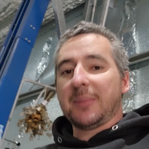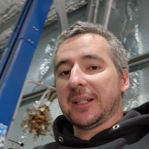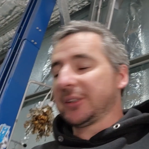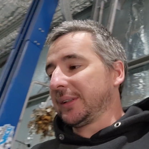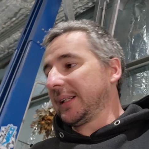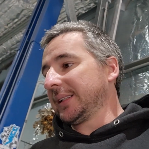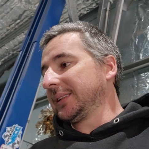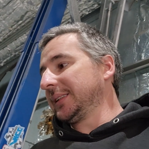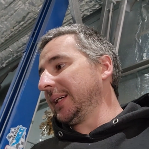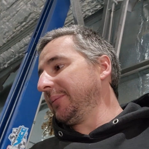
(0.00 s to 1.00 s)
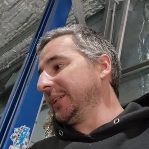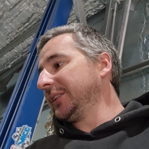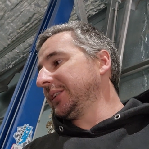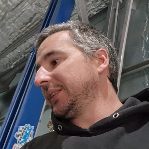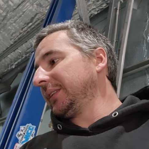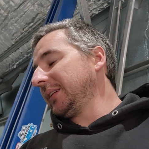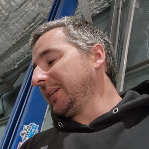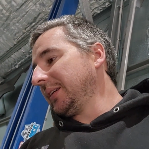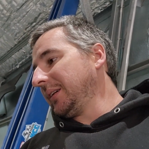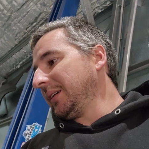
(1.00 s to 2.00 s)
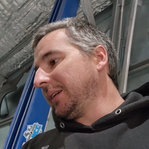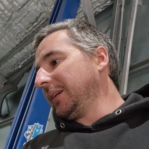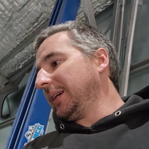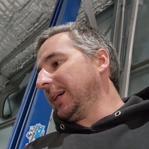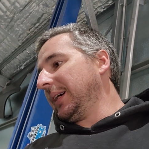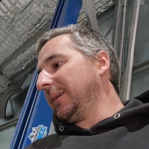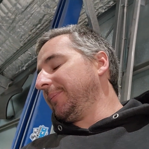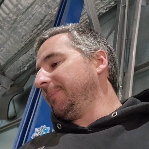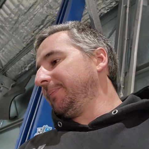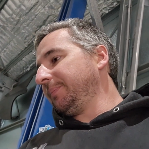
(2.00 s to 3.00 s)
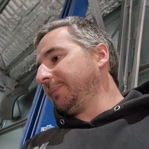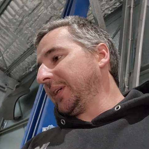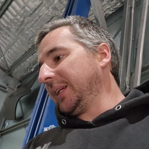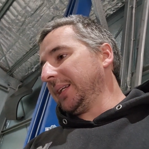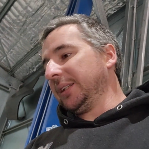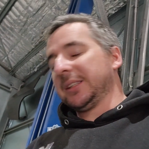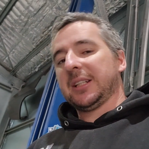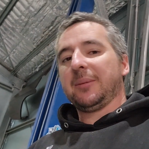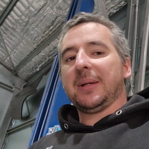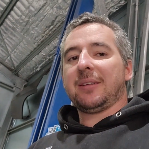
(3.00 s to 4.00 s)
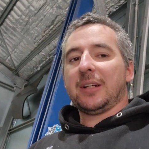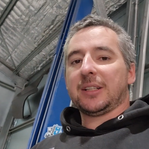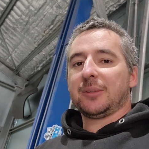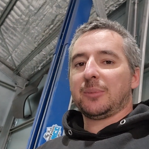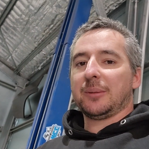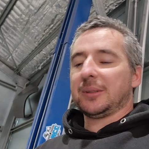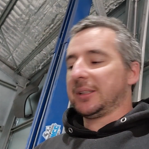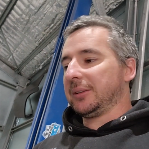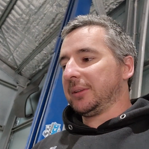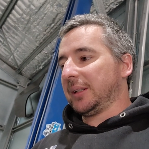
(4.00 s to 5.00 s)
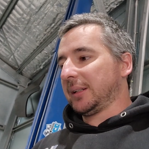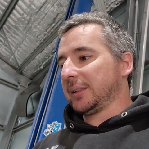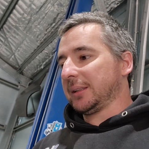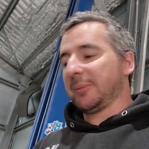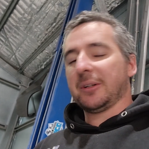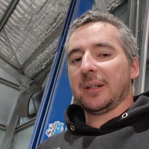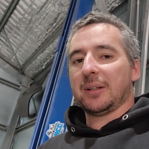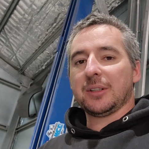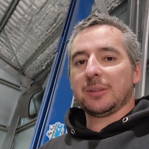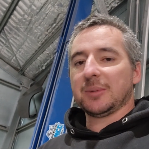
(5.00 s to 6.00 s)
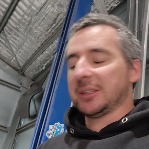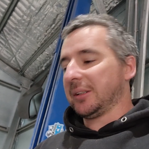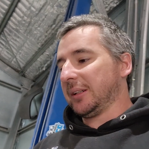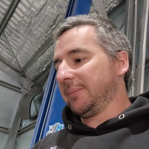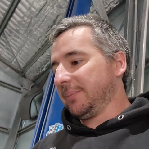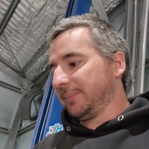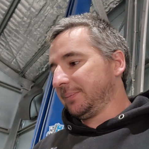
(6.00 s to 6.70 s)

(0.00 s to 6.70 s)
make sure nothing's damaged. But yeah, the ute's going to be out of action probably till like somewhere around Christmas time.